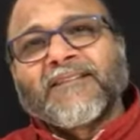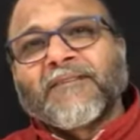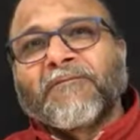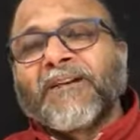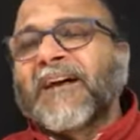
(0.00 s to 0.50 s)

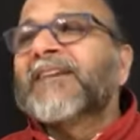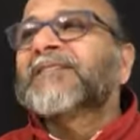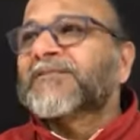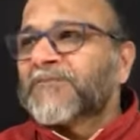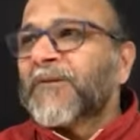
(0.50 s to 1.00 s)
Someone
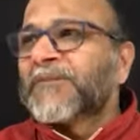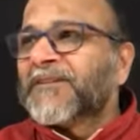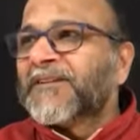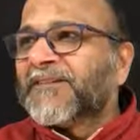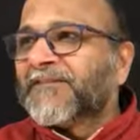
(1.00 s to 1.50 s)
asked
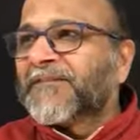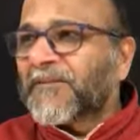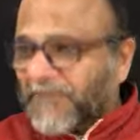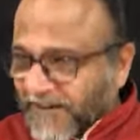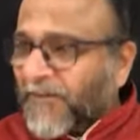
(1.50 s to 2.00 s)
Swamiji,
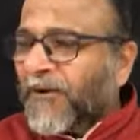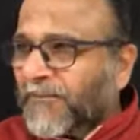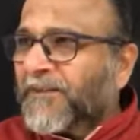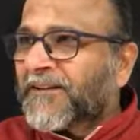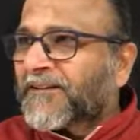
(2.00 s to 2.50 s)
someone
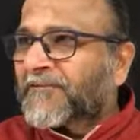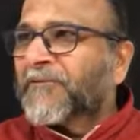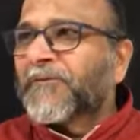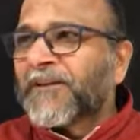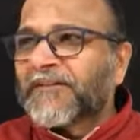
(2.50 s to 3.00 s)
called me just
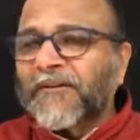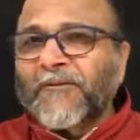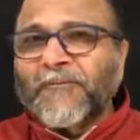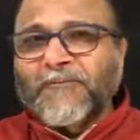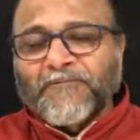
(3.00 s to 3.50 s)
few days
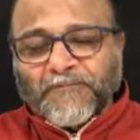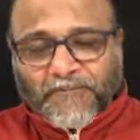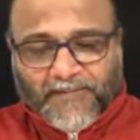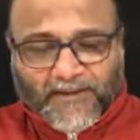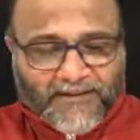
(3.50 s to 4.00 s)
ago.
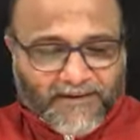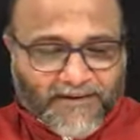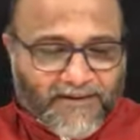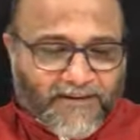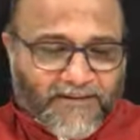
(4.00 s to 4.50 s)
They said,
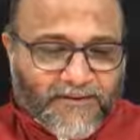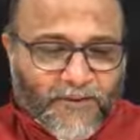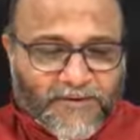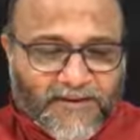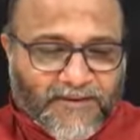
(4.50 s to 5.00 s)

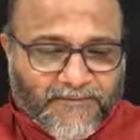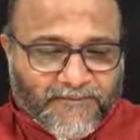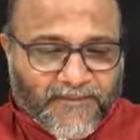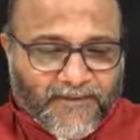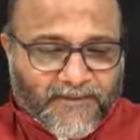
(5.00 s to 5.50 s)
Swamiji,
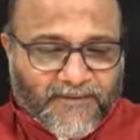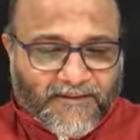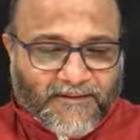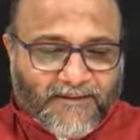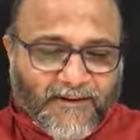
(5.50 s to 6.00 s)

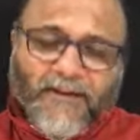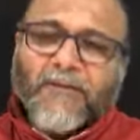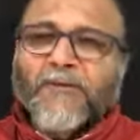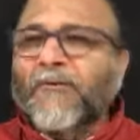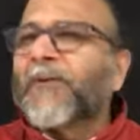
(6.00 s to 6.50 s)
I
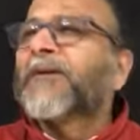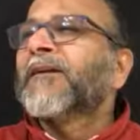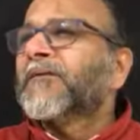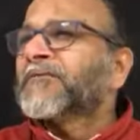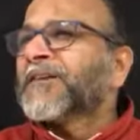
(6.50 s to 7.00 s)
don't know what
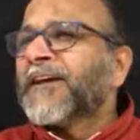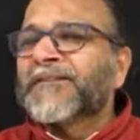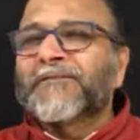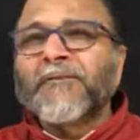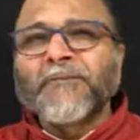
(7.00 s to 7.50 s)
love she
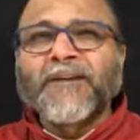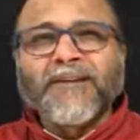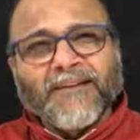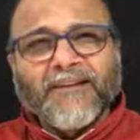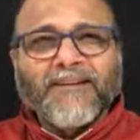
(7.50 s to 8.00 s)
has for me,
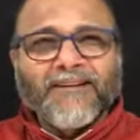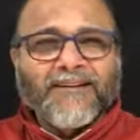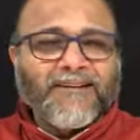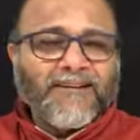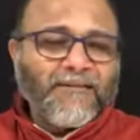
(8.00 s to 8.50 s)
uh,
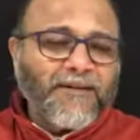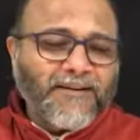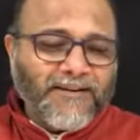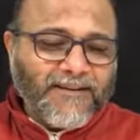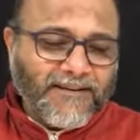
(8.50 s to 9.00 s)
but
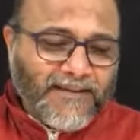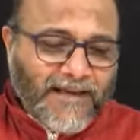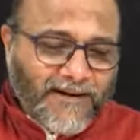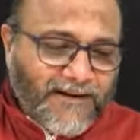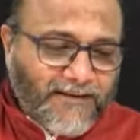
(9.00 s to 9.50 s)
it's there.